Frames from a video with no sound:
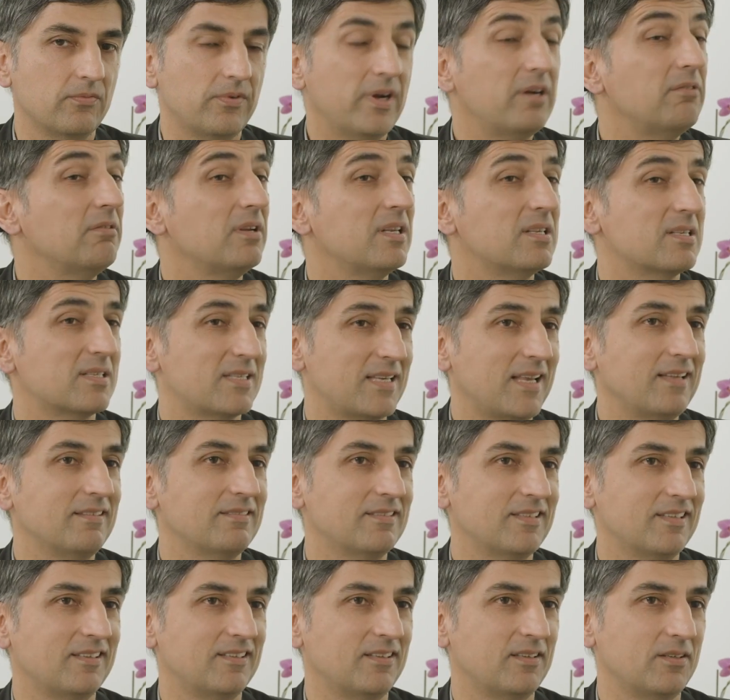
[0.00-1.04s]
very
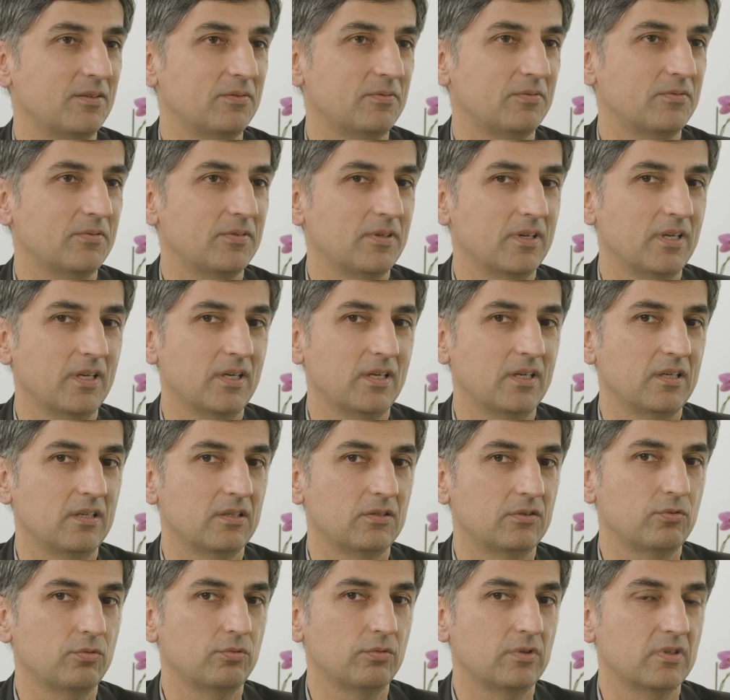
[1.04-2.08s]
sensitive
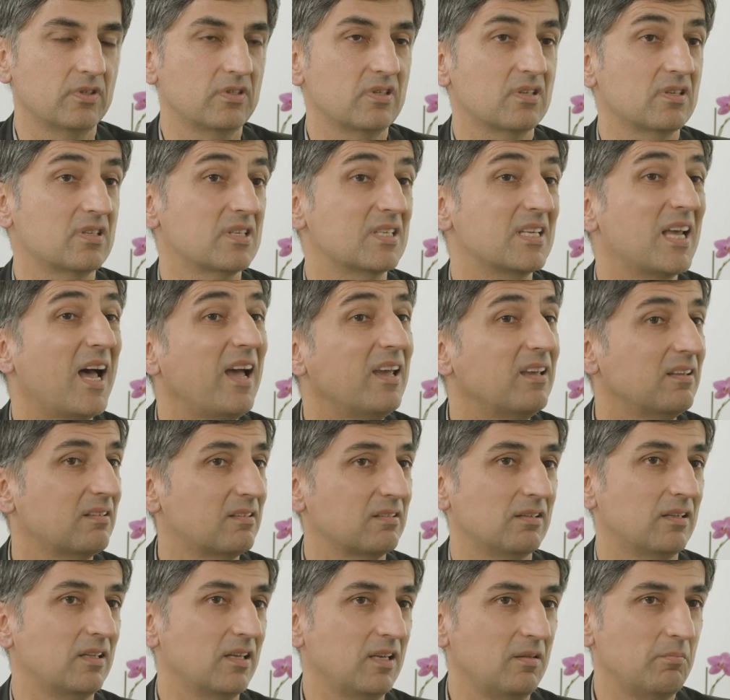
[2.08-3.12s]
to the
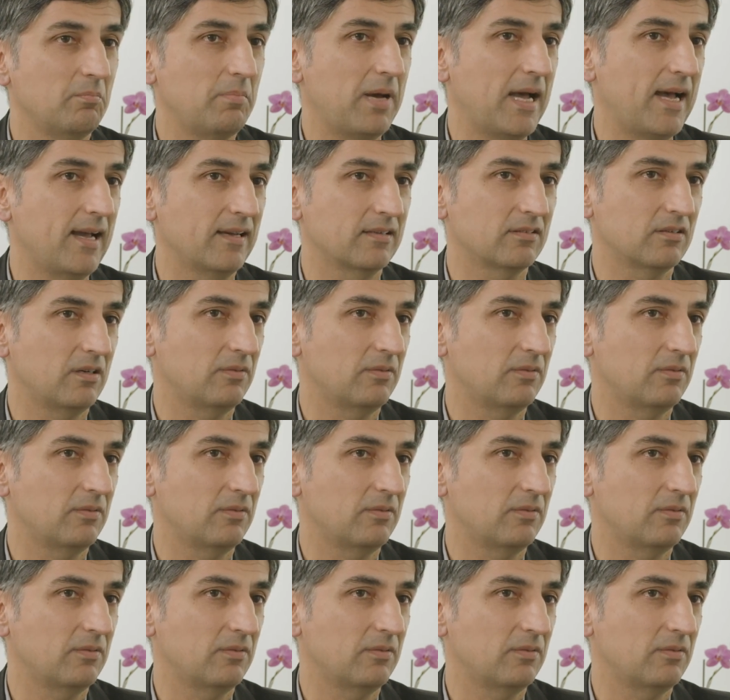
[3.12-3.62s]
societal impact